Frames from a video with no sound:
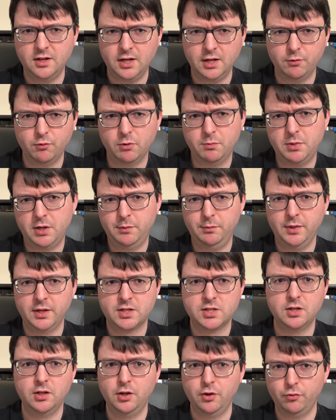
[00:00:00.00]
in
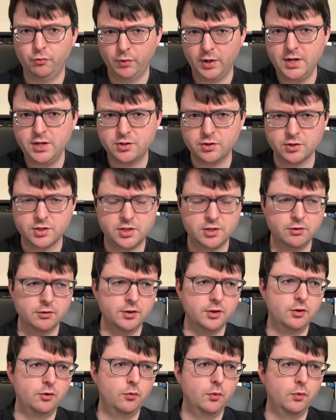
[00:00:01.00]
Republic's Lone Ranger serial,